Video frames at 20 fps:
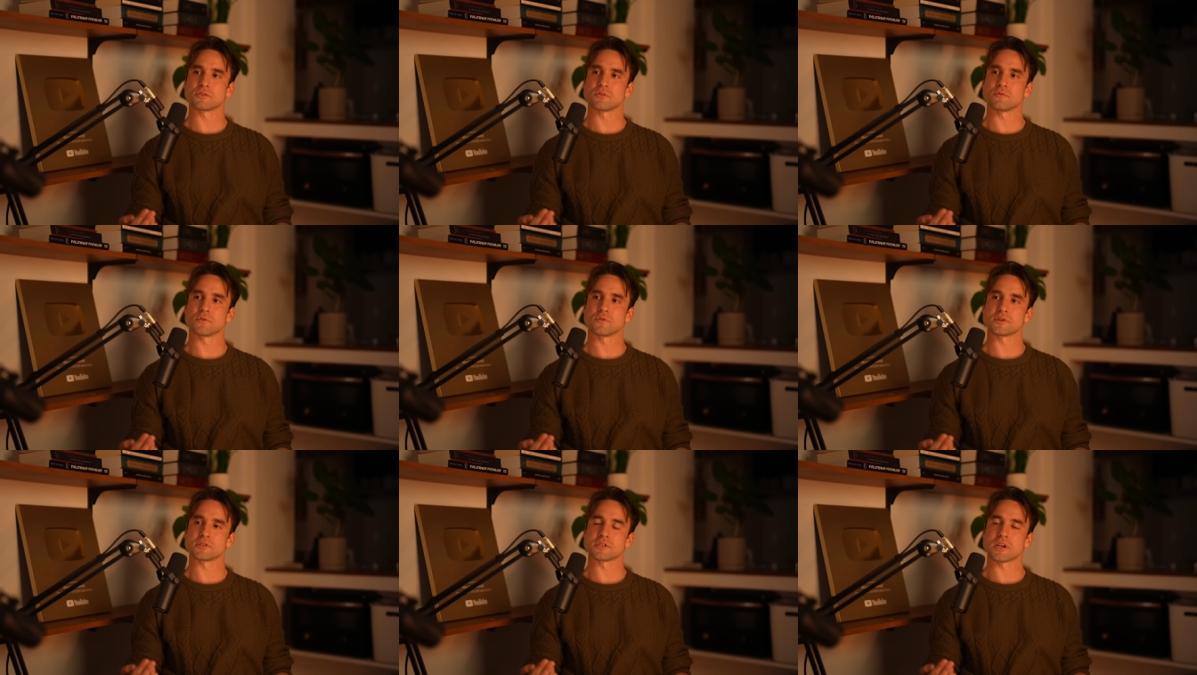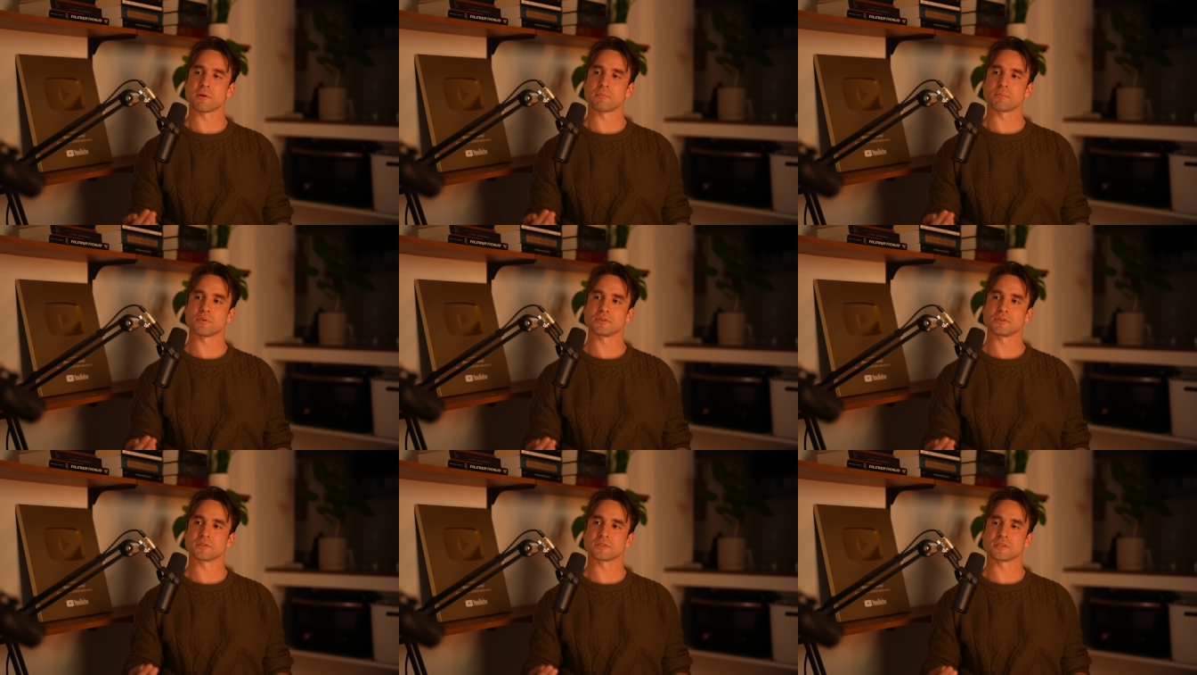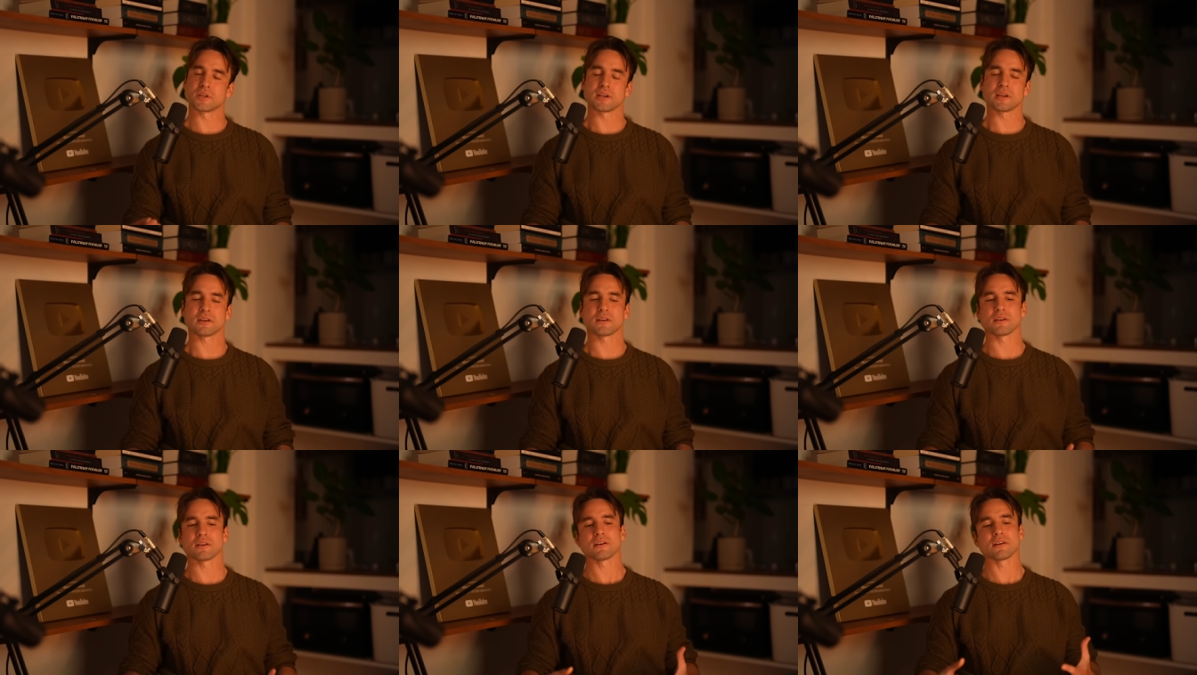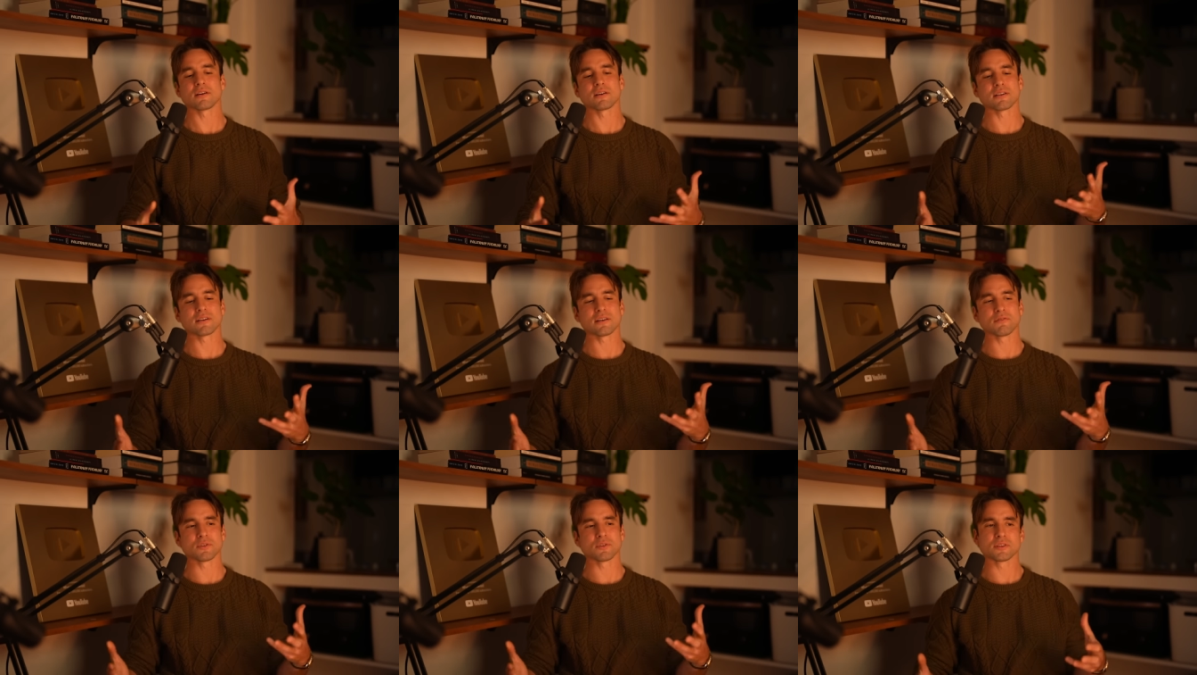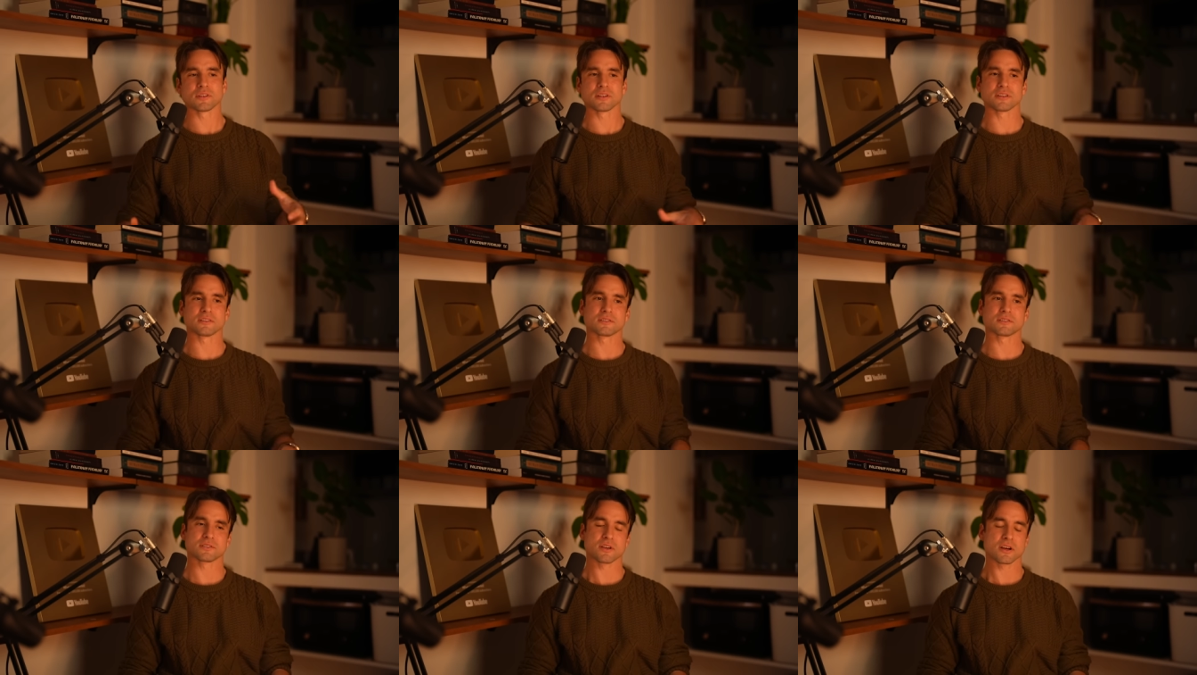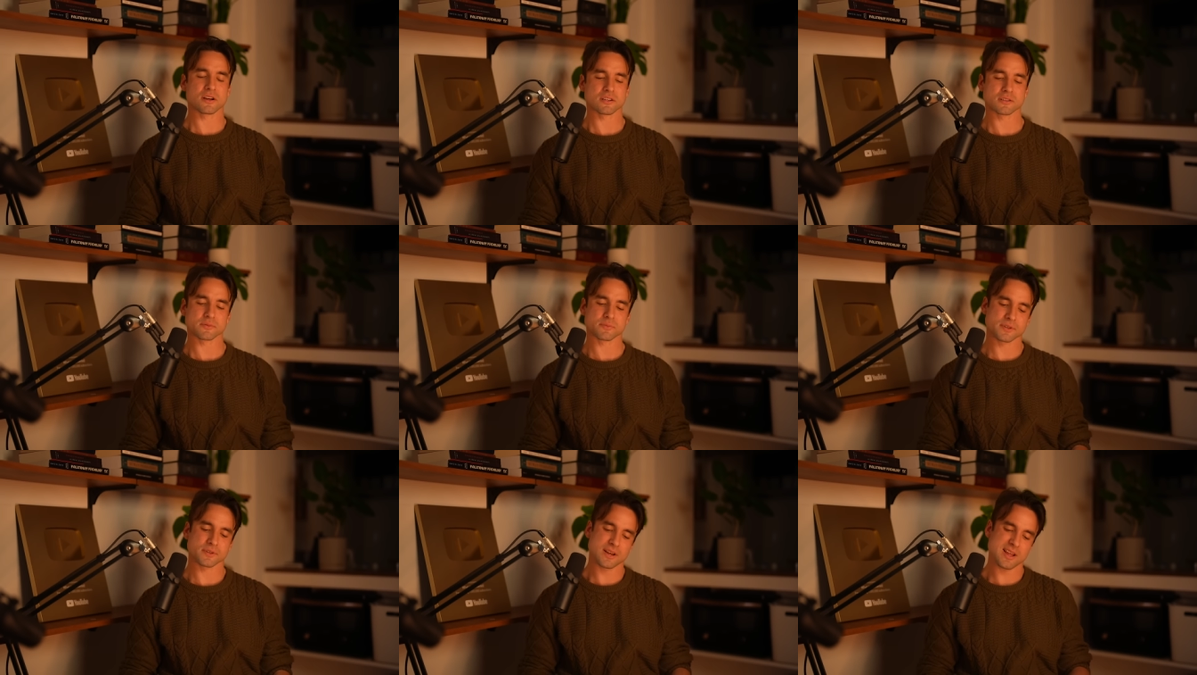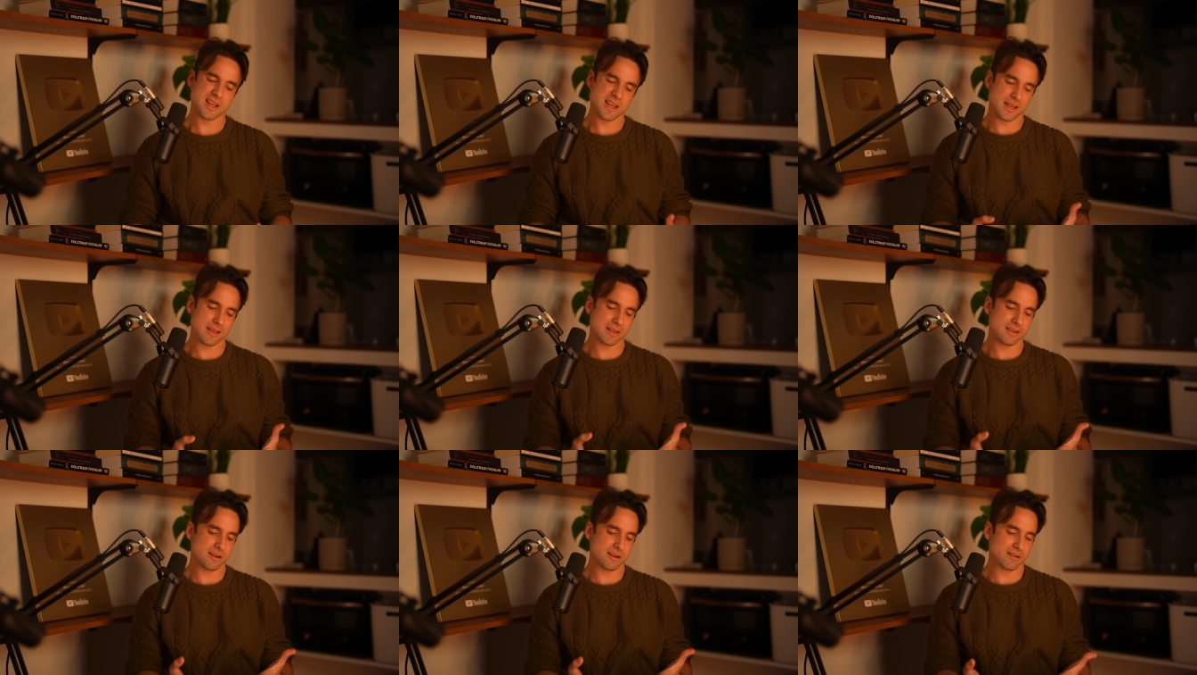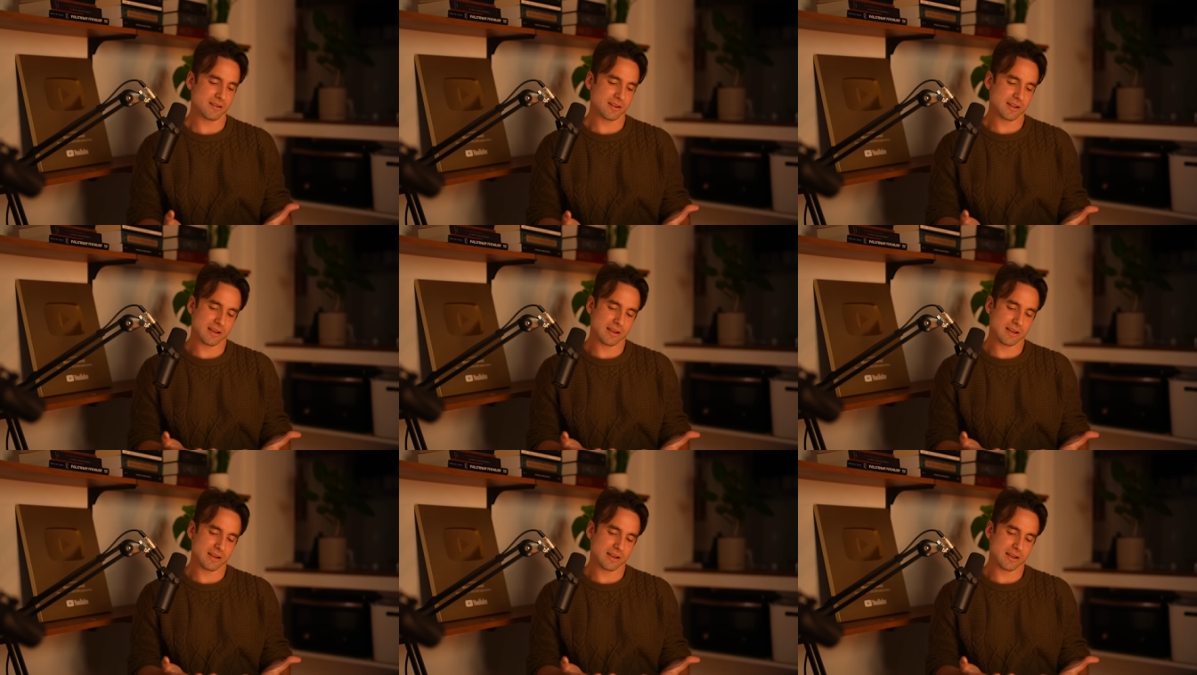So, for example, it's like, oh, everything sucks, but eh, you know,